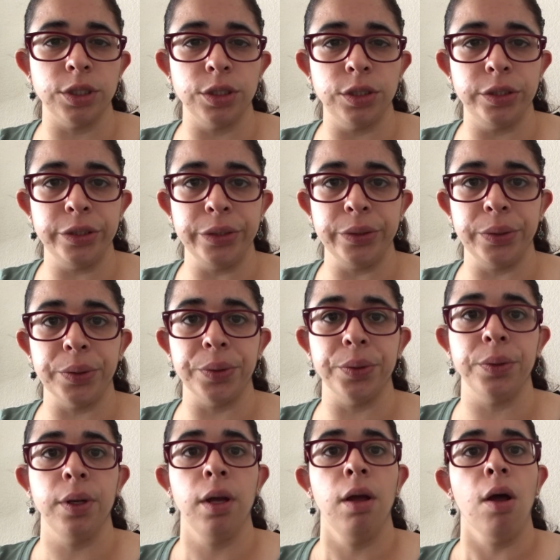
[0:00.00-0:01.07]
to do
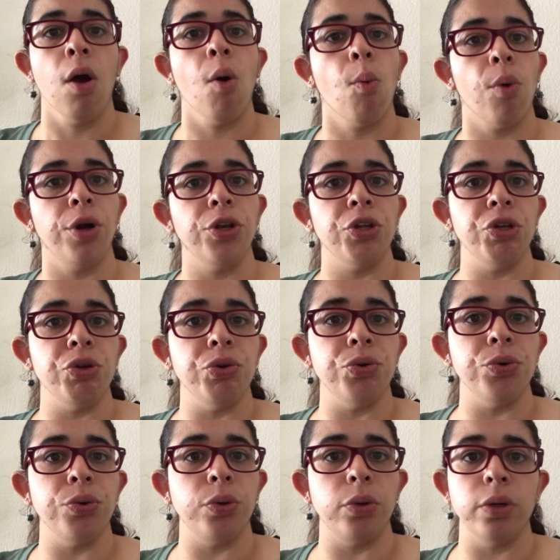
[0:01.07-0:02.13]
when
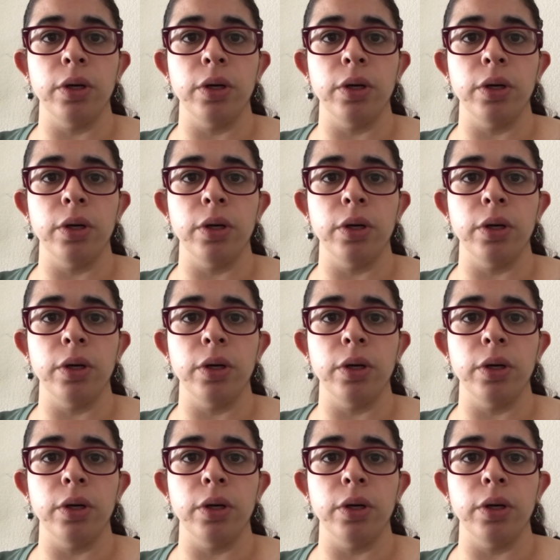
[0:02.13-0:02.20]
you